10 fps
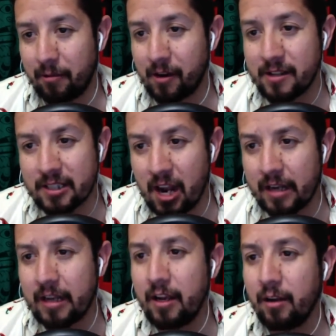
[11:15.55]
We're going to start
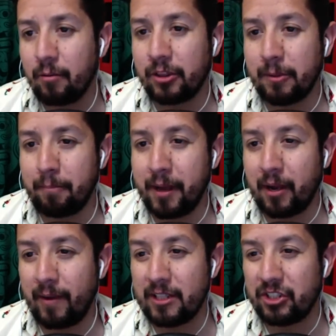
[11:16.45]
with the big
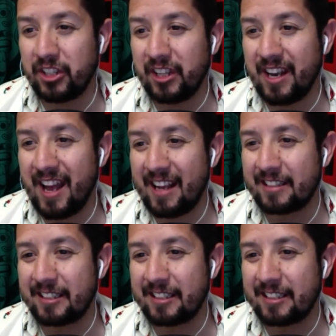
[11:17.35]
question of the night.